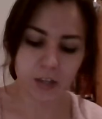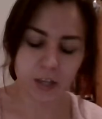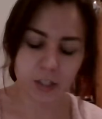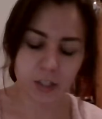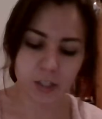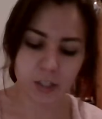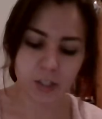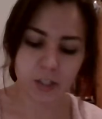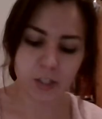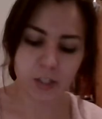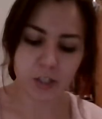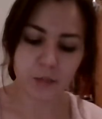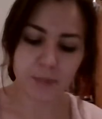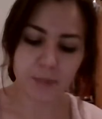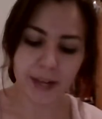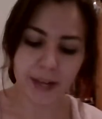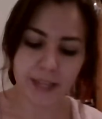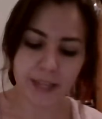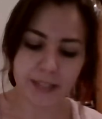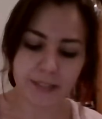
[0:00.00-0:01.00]
She stood
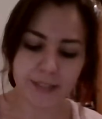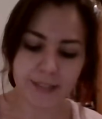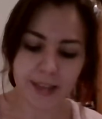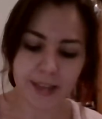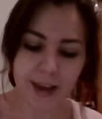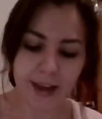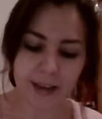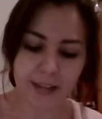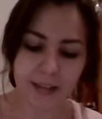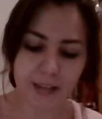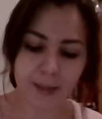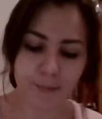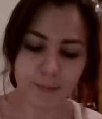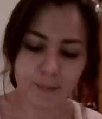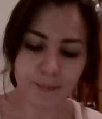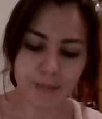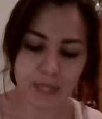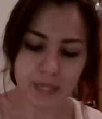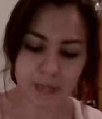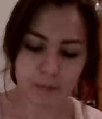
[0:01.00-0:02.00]
by his side and
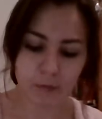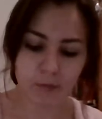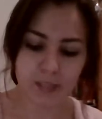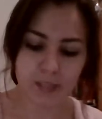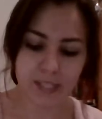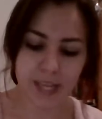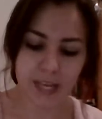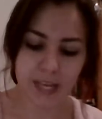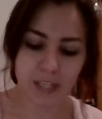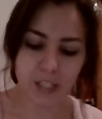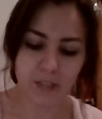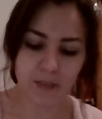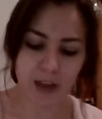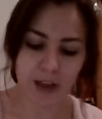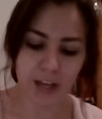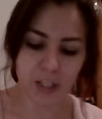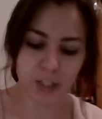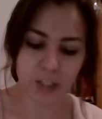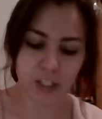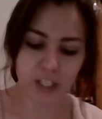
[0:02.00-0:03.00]
beamed with
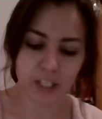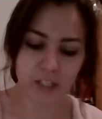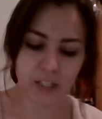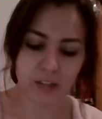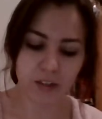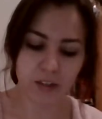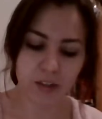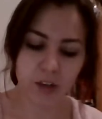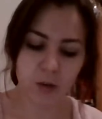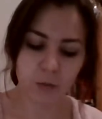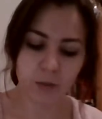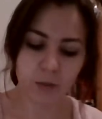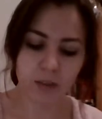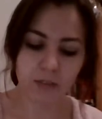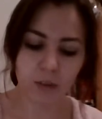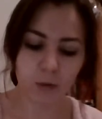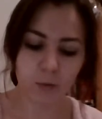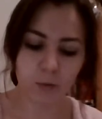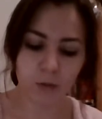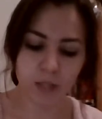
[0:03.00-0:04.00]
satisfaction,
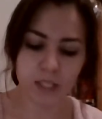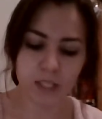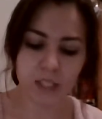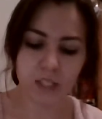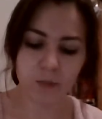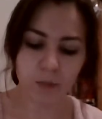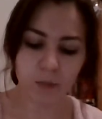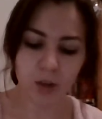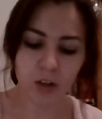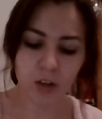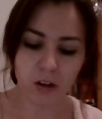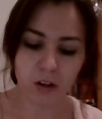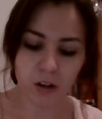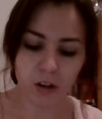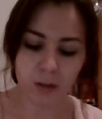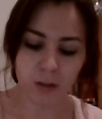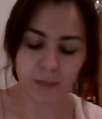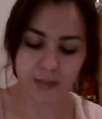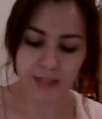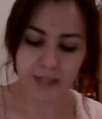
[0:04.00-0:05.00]
waving one small
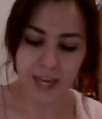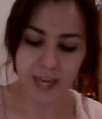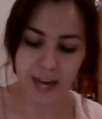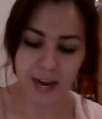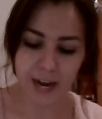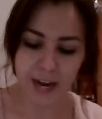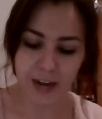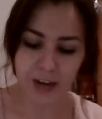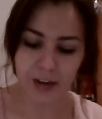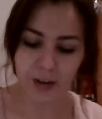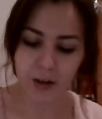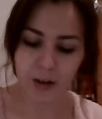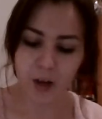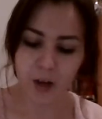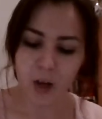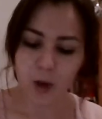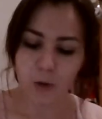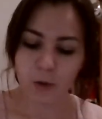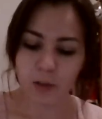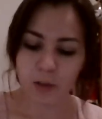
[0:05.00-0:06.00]
arm in the air,
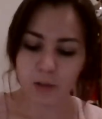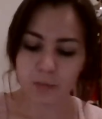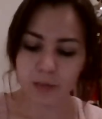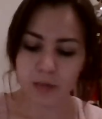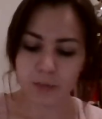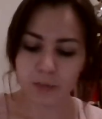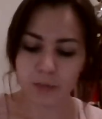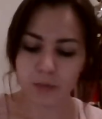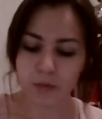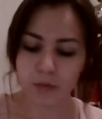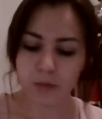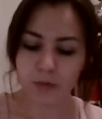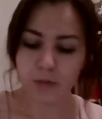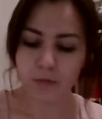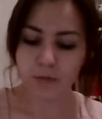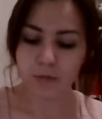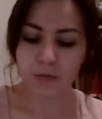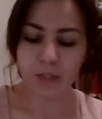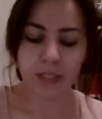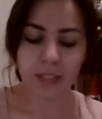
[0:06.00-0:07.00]
while the people,
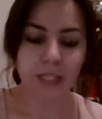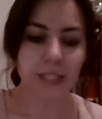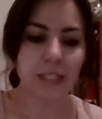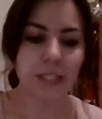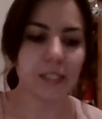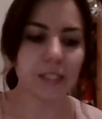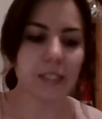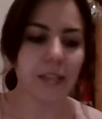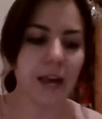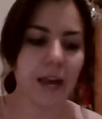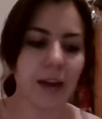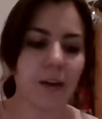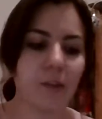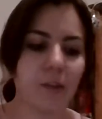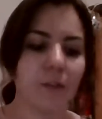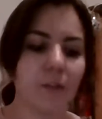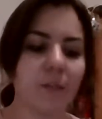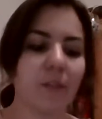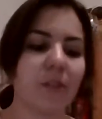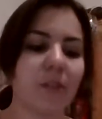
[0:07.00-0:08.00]
released now
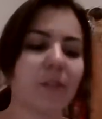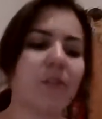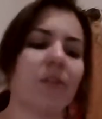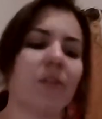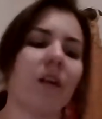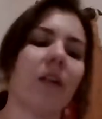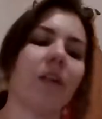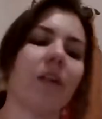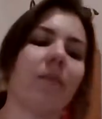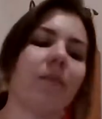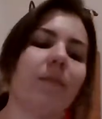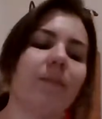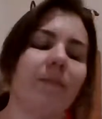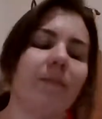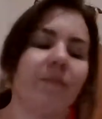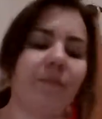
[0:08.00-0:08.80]
from their solemnity,